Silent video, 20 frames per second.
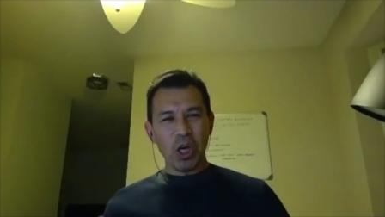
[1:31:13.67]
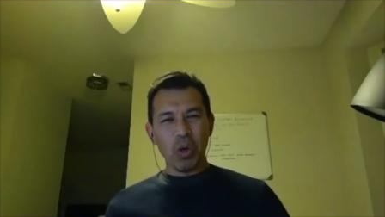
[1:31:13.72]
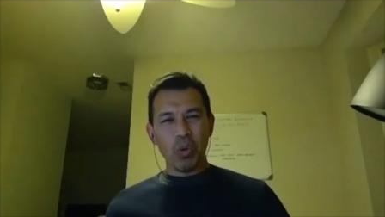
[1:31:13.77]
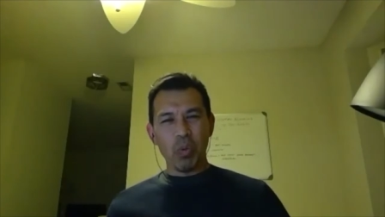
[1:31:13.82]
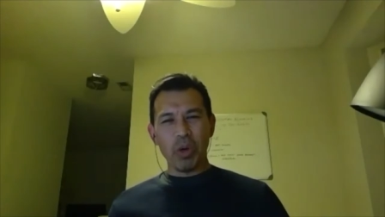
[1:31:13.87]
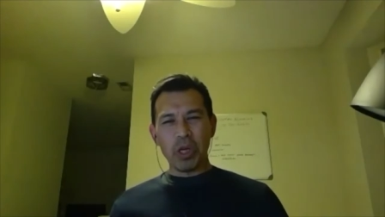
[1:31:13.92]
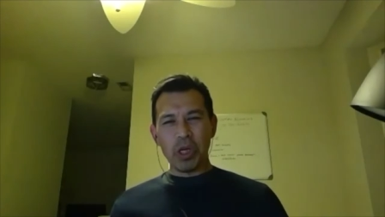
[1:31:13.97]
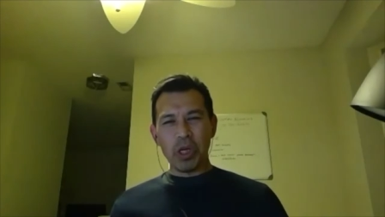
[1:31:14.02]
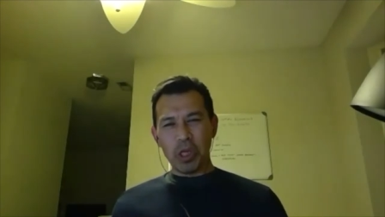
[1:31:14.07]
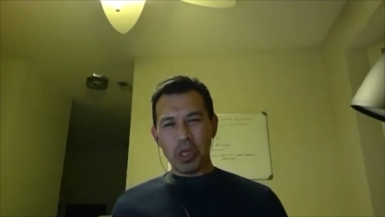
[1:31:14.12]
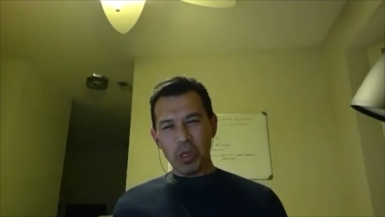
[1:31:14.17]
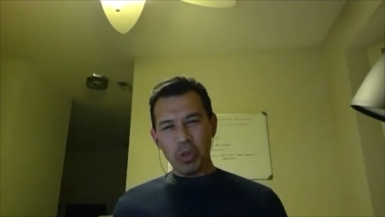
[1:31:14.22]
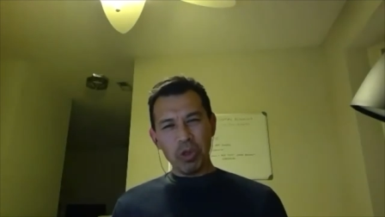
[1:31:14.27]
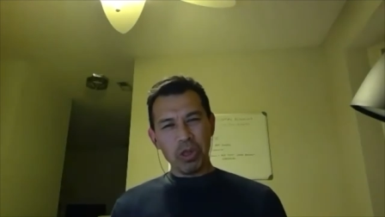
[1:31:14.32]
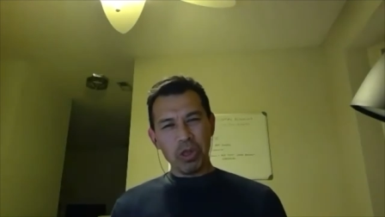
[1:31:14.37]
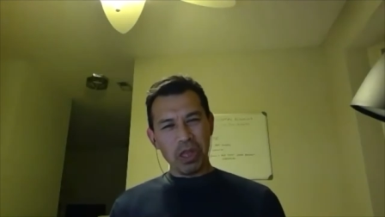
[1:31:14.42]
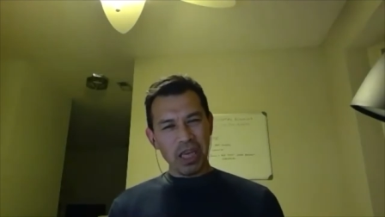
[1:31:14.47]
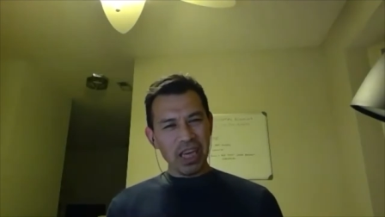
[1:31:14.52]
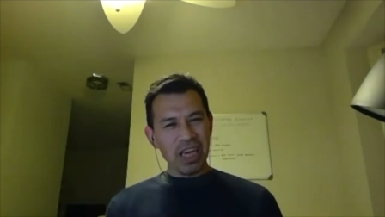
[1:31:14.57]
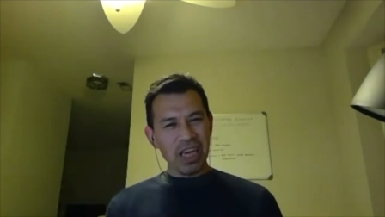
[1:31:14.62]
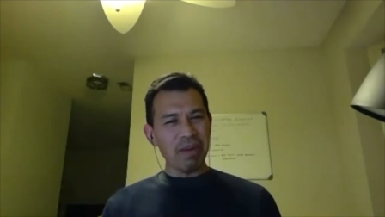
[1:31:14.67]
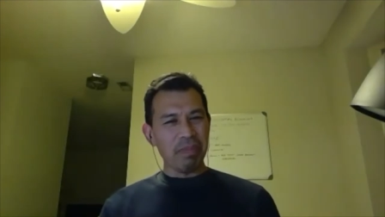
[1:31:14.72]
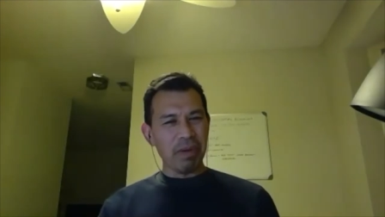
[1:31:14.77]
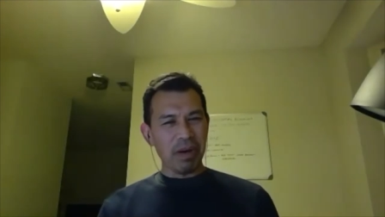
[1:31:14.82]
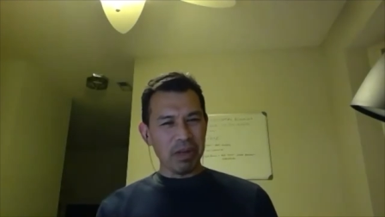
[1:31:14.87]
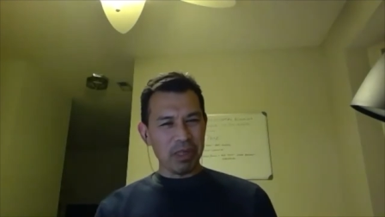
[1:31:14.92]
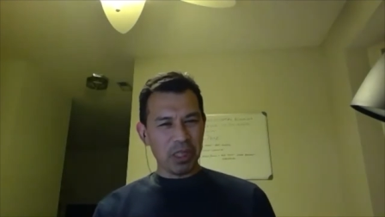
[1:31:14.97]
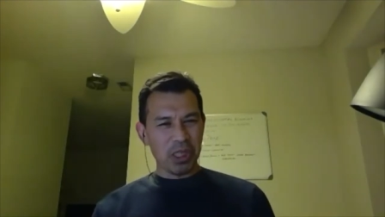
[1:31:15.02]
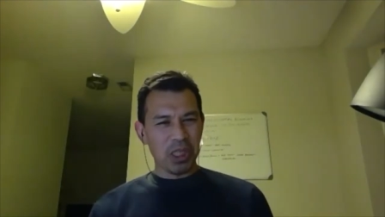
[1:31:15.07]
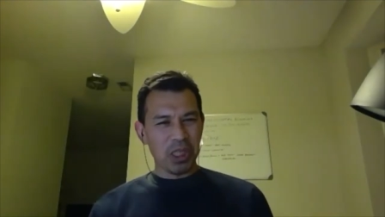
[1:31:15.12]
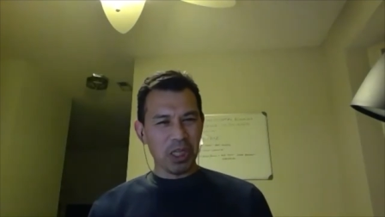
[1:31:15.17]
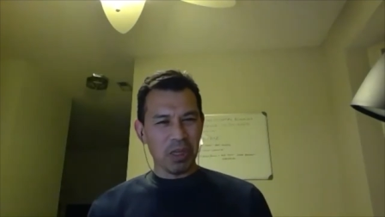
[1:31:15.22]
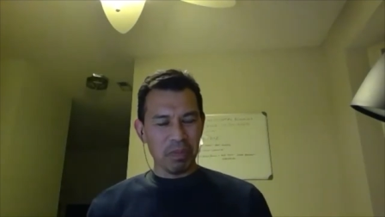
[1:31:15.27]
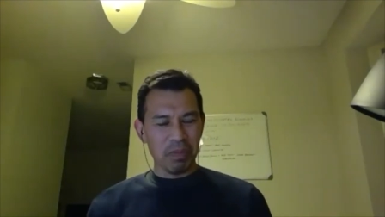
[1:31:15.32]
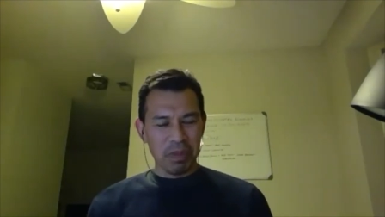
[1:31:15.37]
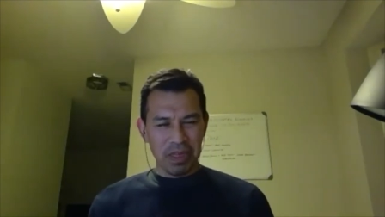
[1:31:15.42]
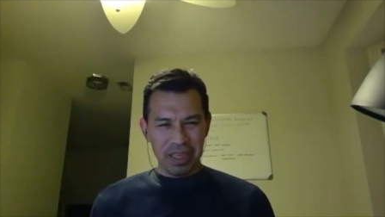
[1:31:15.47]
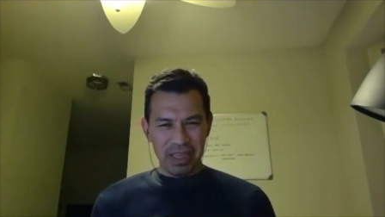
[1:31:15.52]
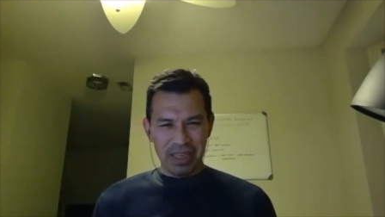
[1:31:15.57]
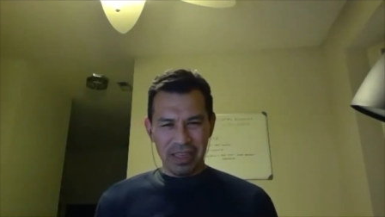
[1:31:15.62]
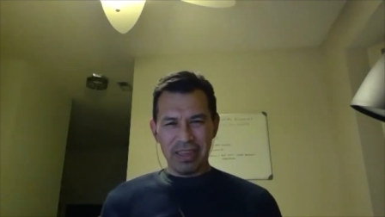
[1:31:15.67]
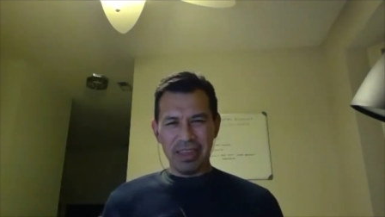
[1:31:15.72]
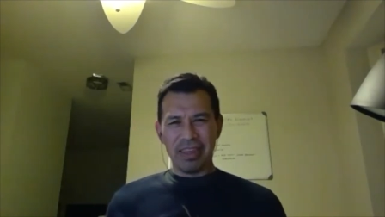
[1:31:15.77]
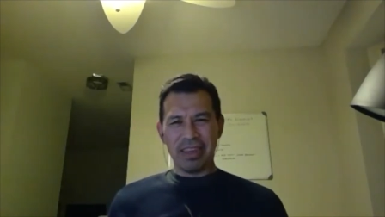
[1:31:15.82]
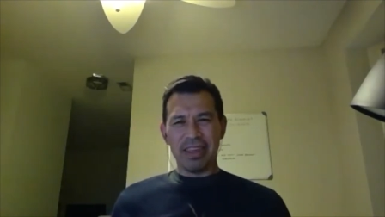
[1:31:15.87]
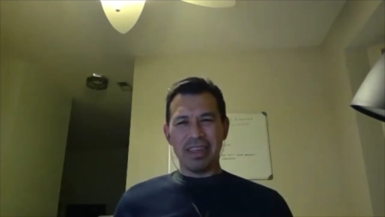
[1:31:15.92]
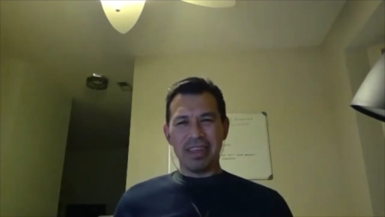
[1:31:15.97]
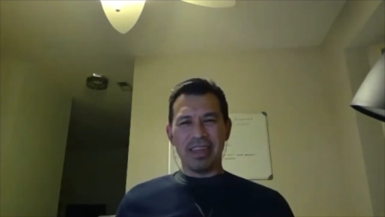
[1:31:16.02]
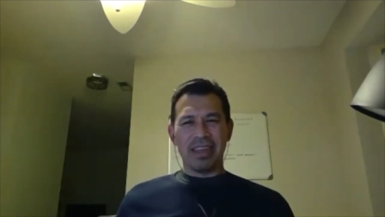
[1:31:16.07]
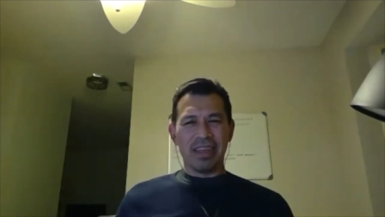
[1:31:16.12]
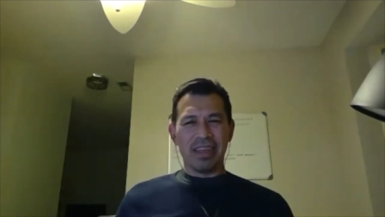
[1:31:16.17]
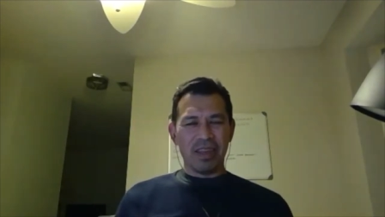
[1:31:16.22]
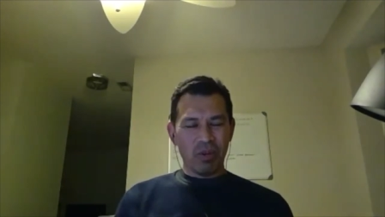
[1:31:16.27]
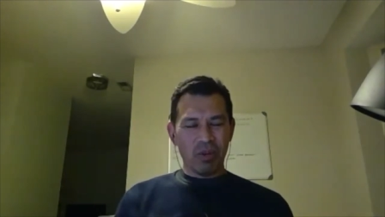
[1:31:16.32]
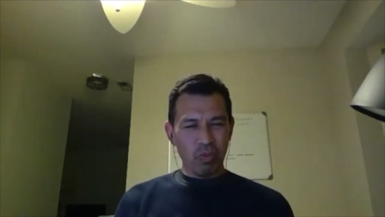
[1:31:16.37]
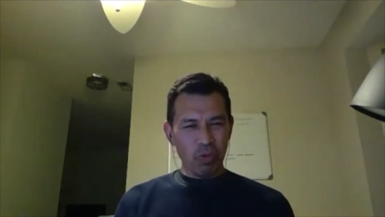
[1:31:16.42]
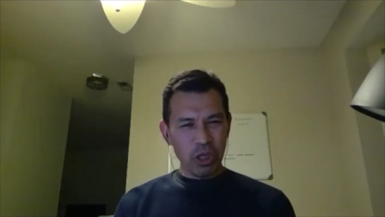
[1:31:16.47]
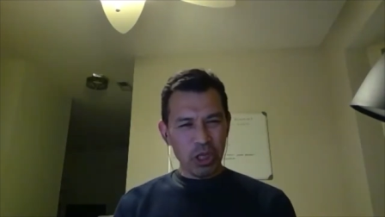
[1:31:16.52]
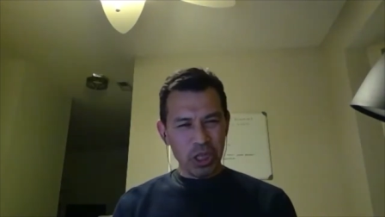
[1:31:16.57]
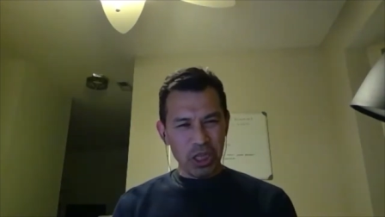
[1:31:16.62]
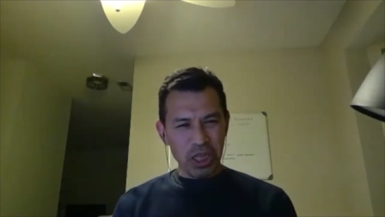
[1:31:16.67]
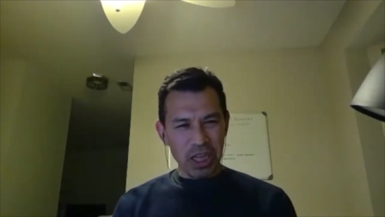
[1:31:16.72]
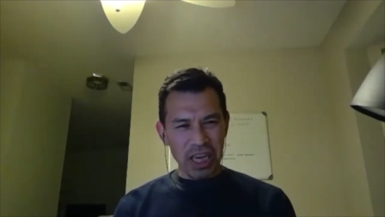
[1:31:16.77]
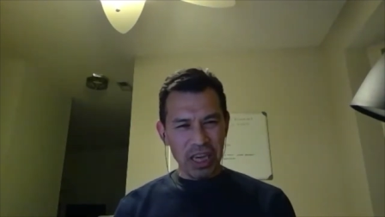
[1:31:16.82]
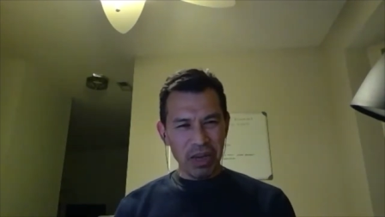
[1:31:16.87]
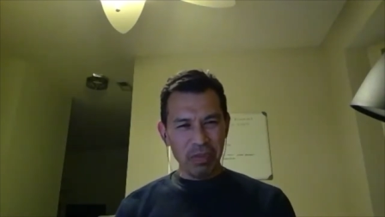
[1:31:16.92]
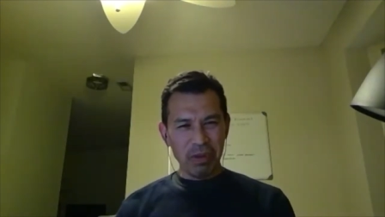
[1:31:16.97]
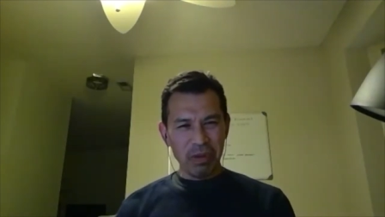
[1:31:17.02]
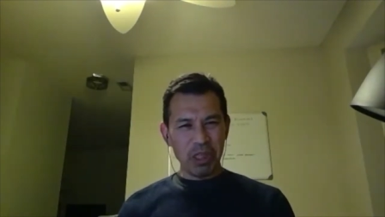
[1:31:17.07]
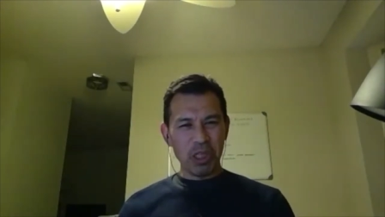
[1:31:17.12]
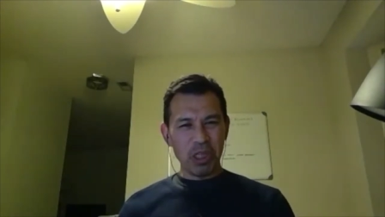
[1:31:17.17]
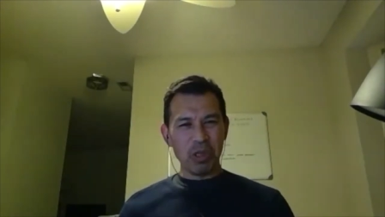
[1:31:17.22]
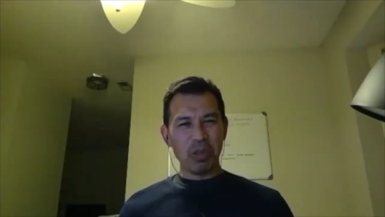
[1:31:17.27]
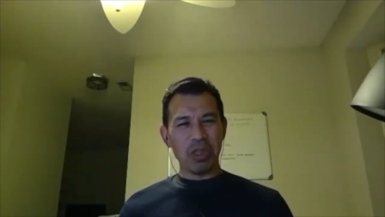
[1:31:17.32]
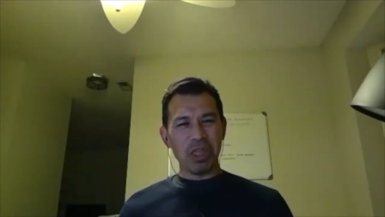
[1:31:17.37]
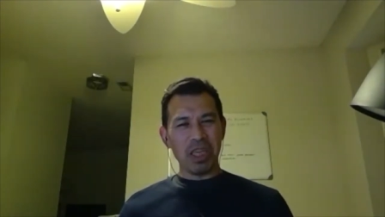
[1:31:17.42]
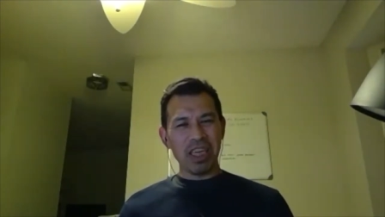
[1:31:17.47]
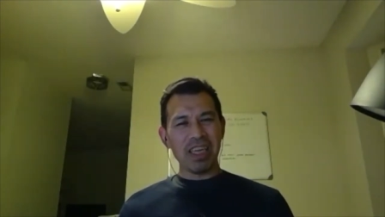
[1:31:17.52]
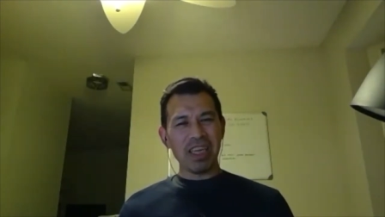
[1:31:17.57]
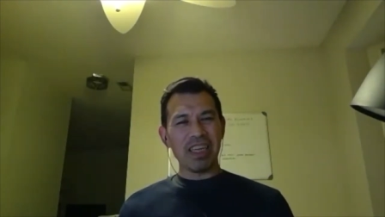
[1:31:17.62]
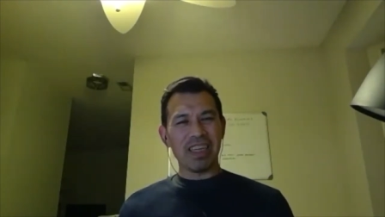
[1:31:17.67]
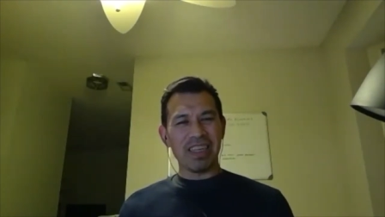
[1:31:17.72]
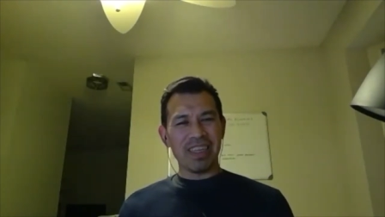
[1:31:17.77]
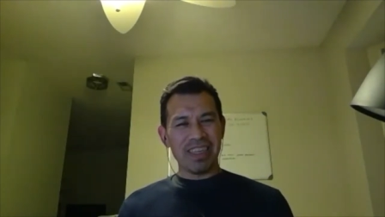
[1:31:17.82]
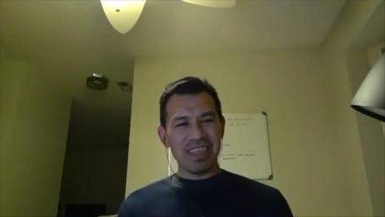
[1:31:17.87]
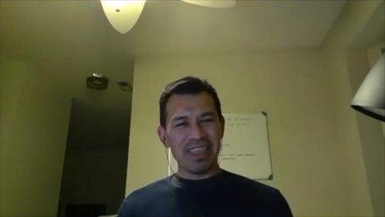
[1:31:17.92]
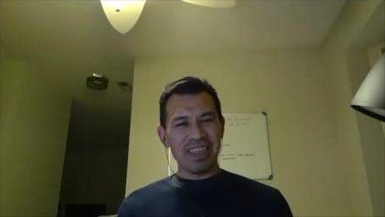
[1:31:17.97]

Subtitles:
when you think about something, which language do you think in?